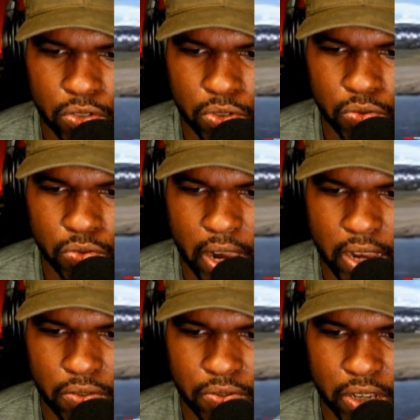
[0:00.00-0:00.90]
was right
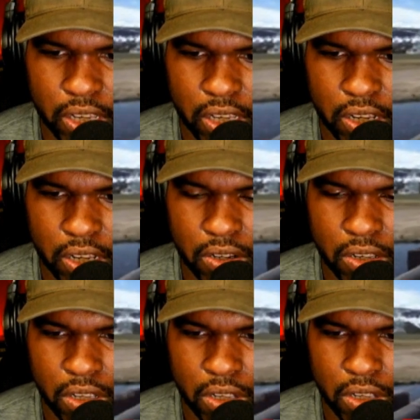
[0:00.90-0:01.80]
over here.
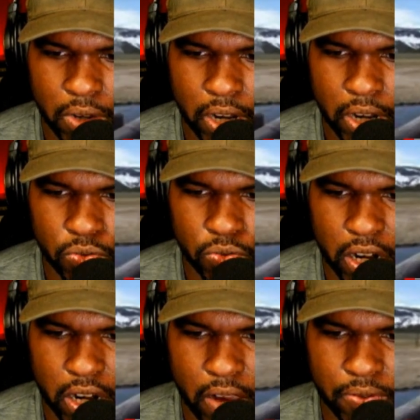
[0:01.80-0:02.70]
and they was
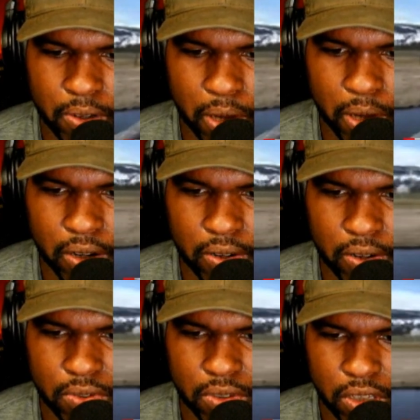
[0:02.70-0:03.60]
running off the pier.
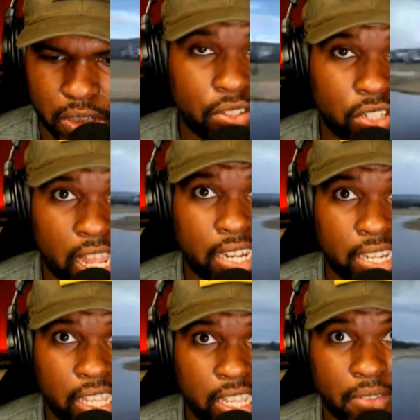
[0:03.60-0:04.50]
Gives you an
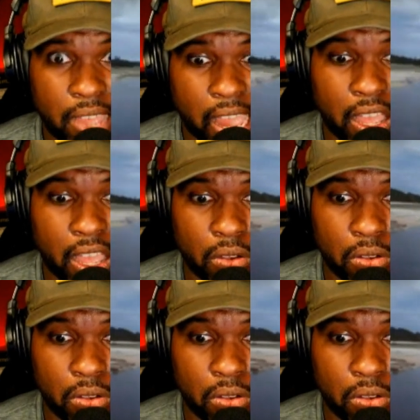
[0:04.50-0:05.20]
idea of how